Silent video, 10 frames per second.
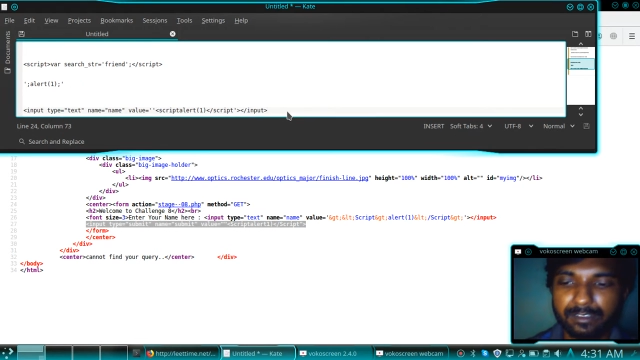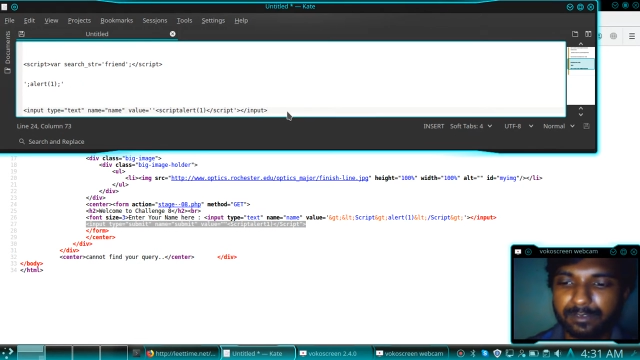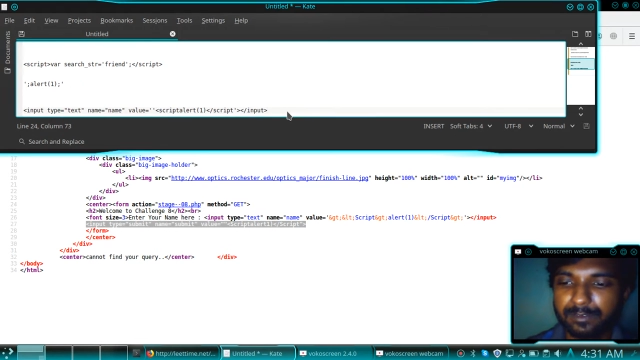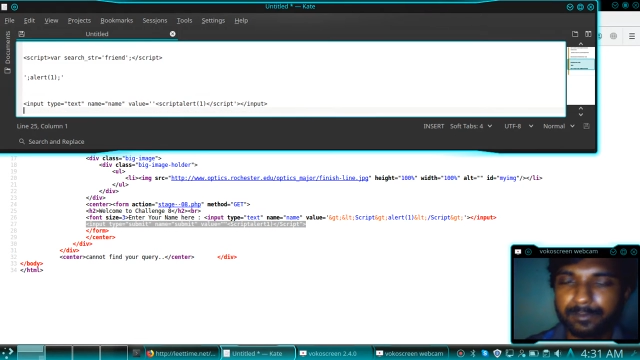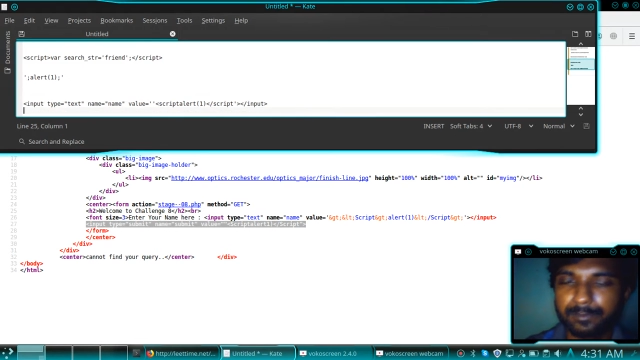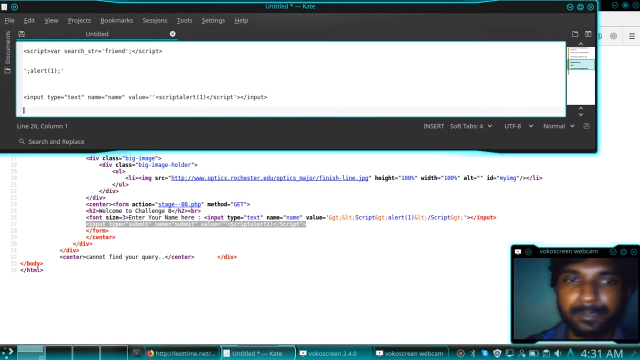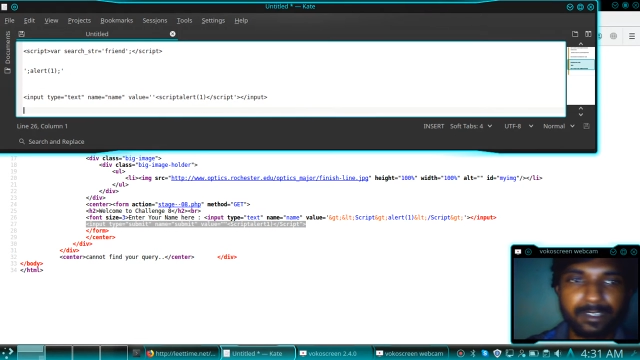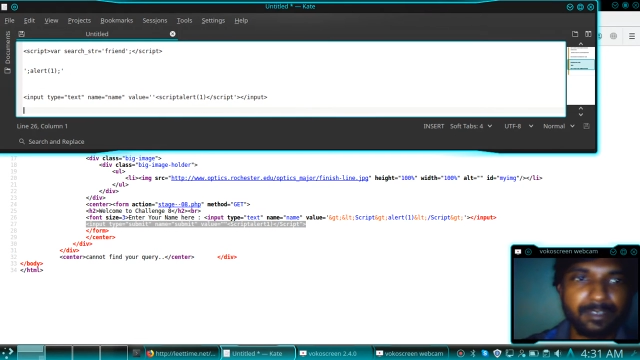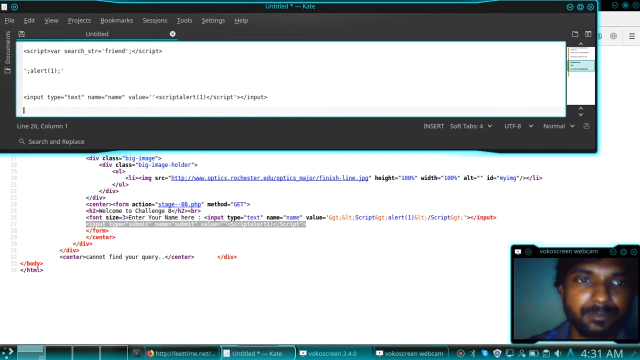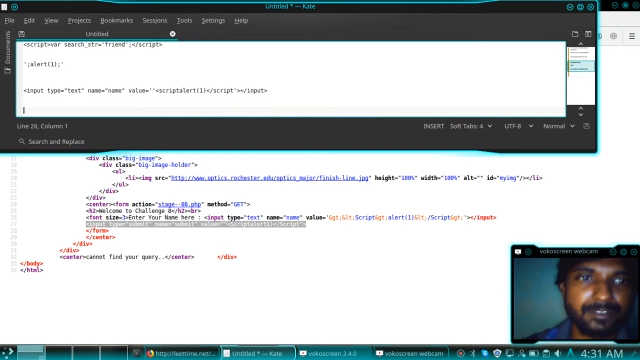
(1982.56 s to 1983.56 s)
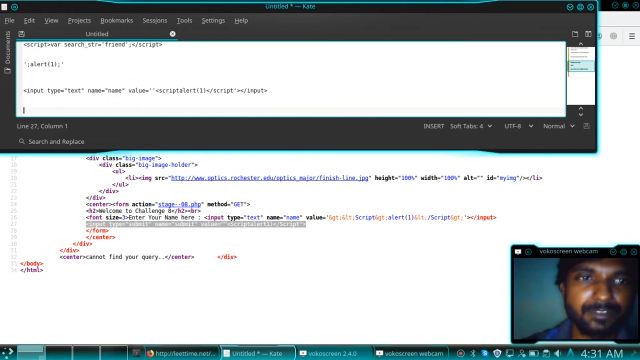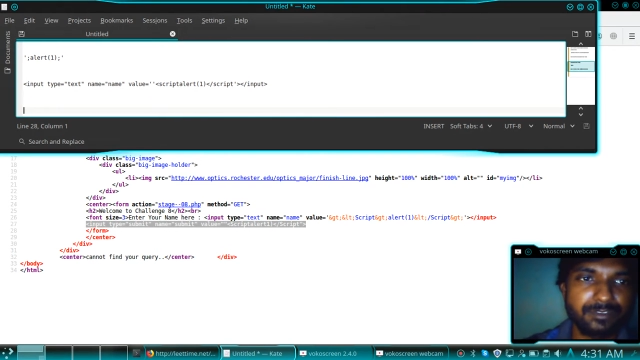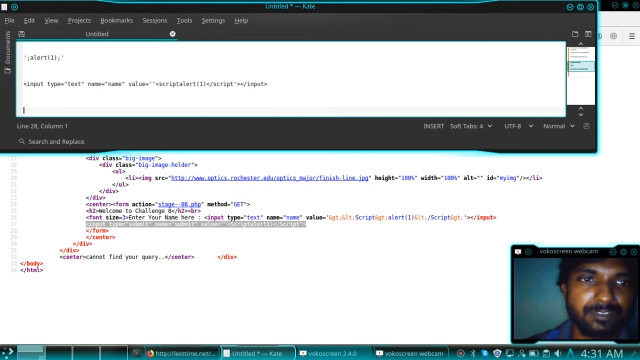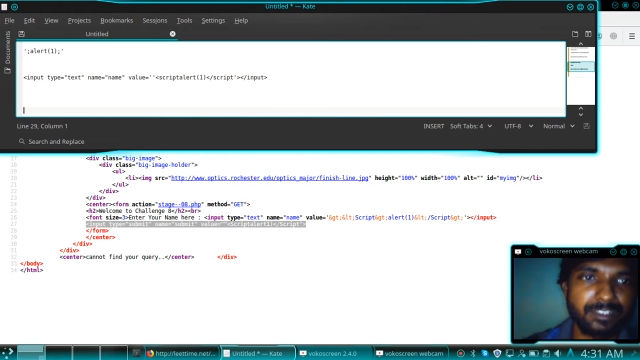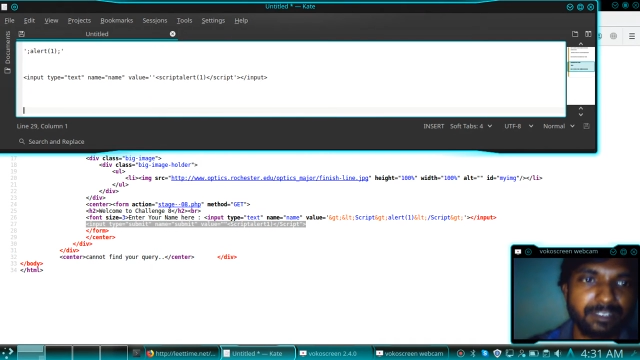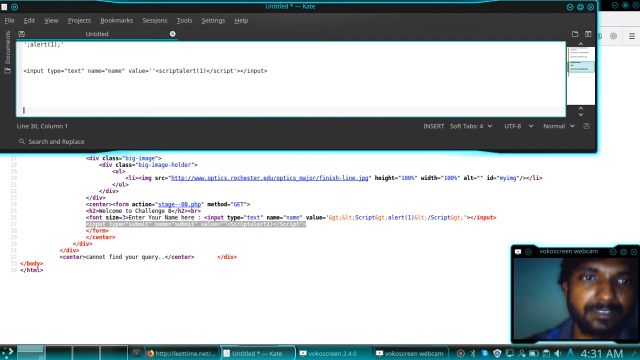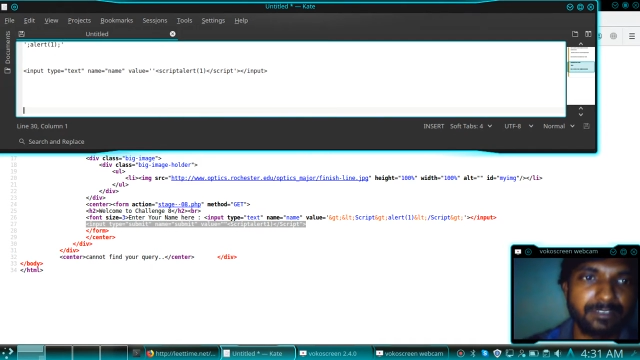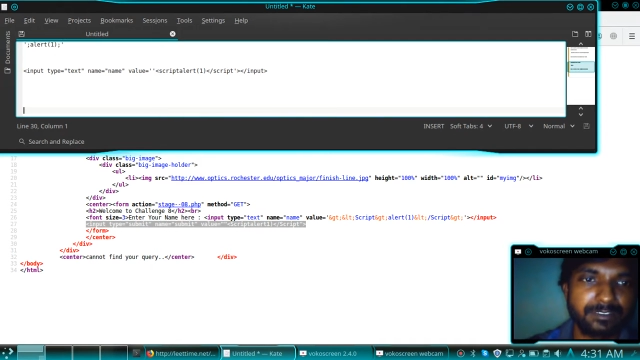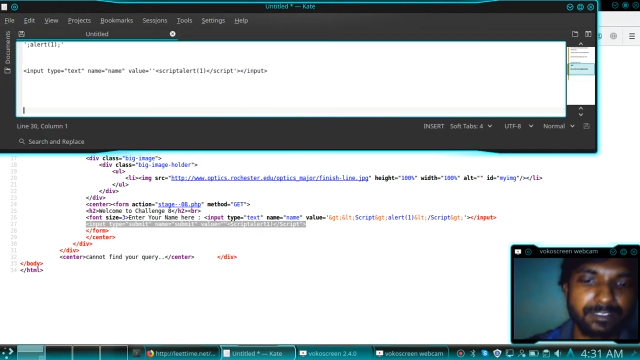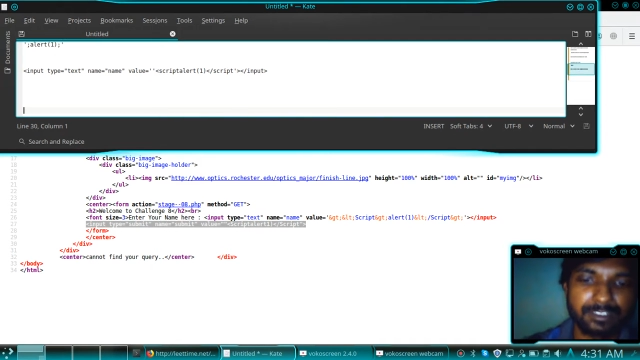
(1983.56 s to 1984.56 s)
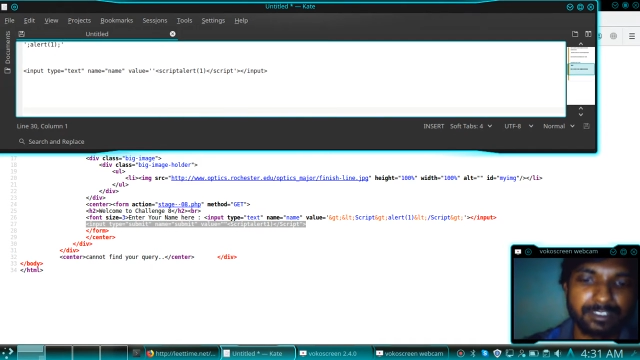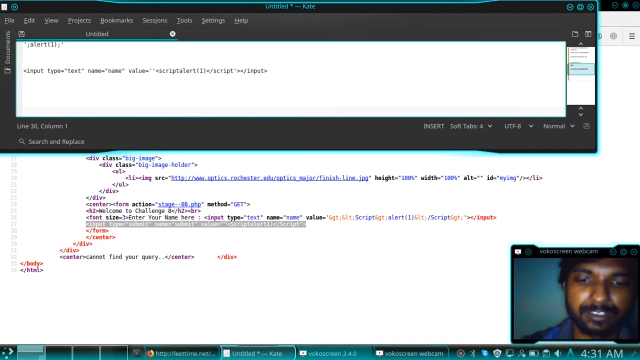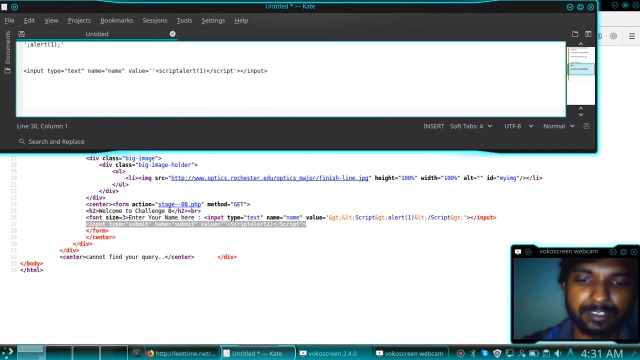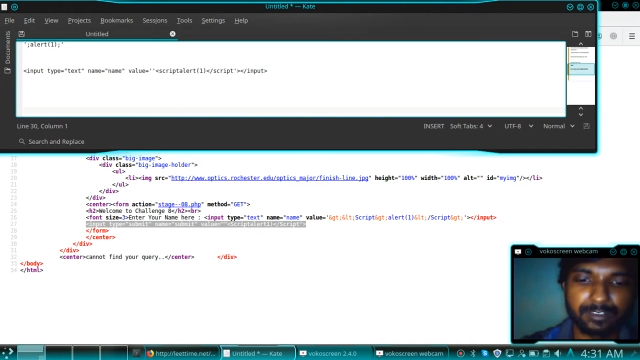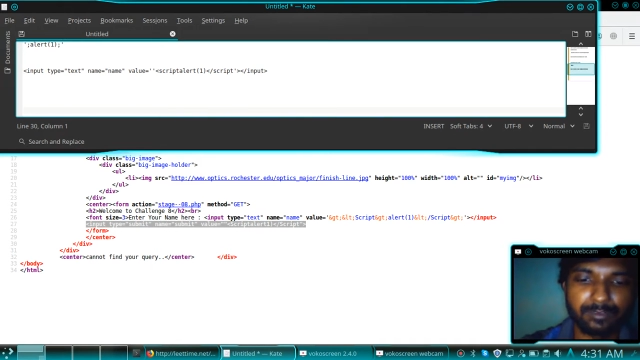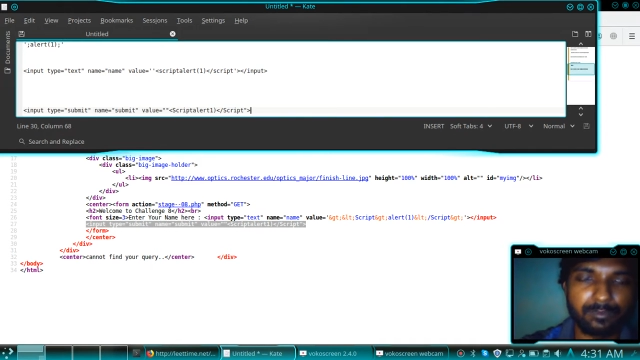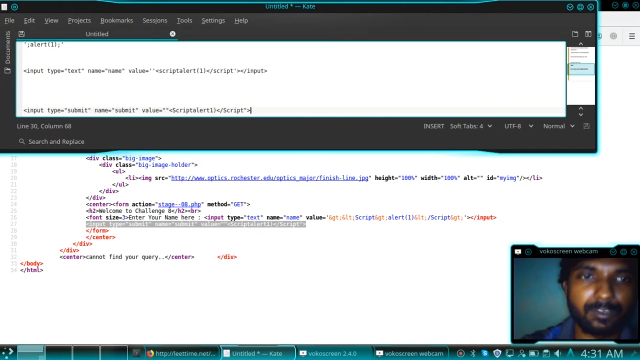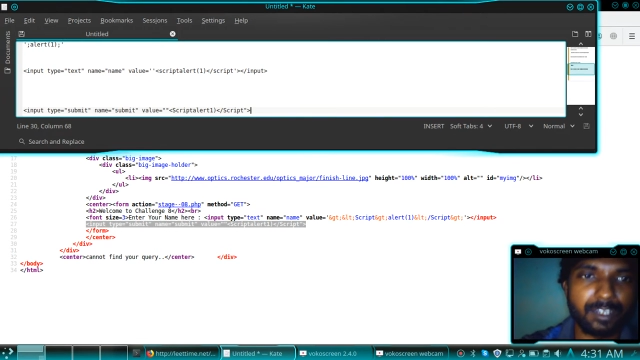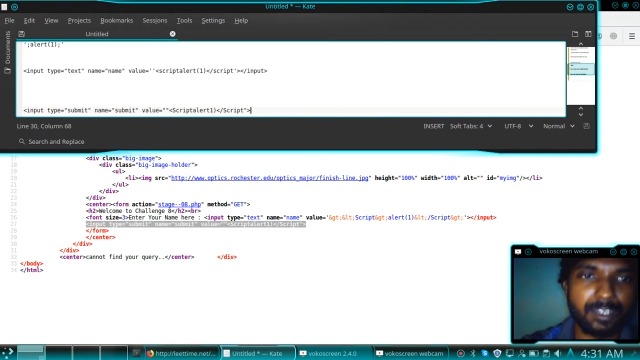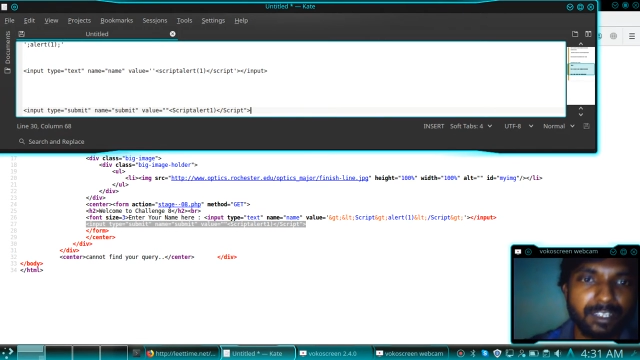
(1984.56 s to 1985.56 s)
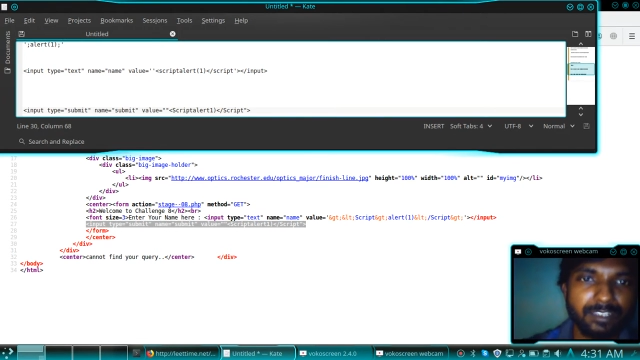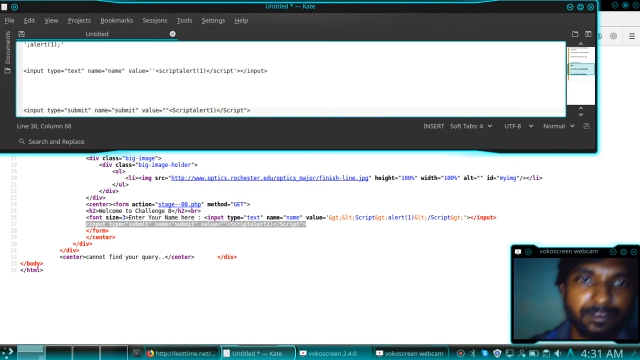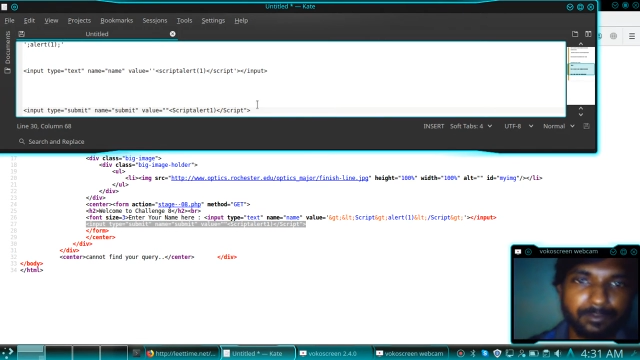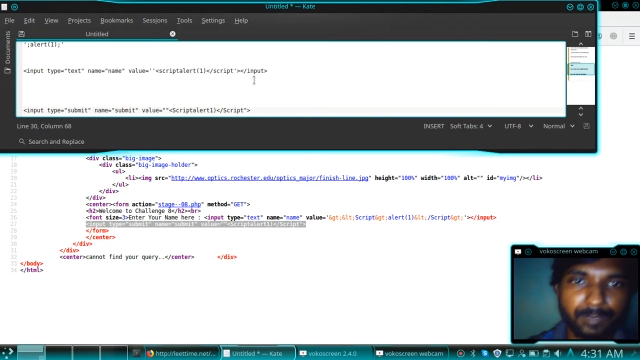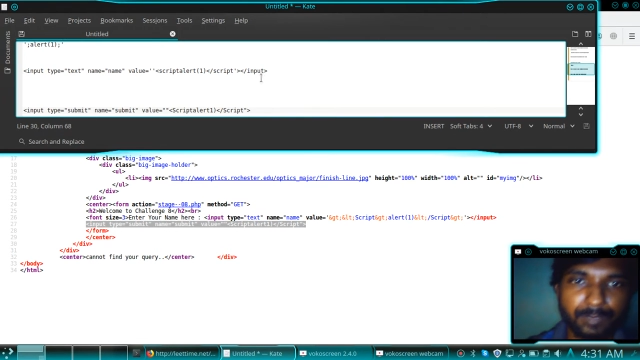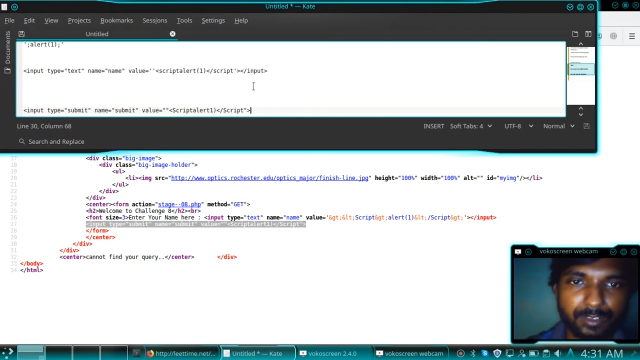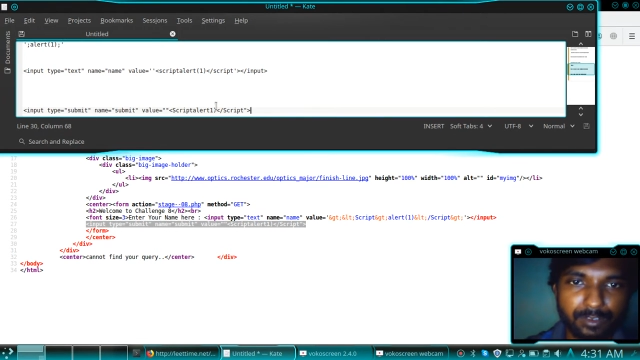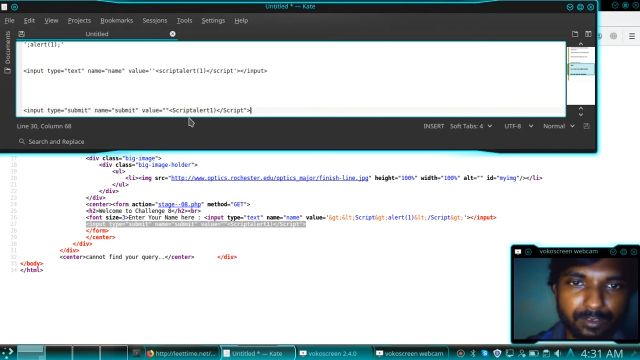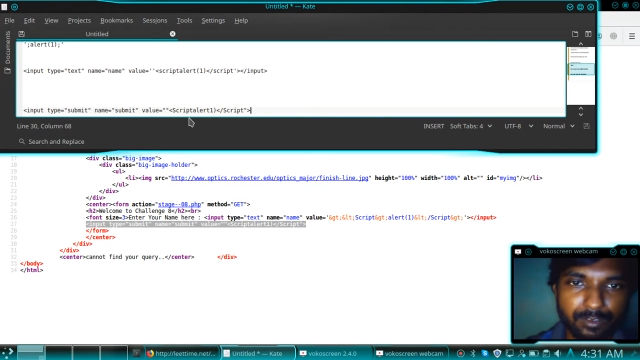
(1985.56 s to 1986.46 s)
become a string. Why? Because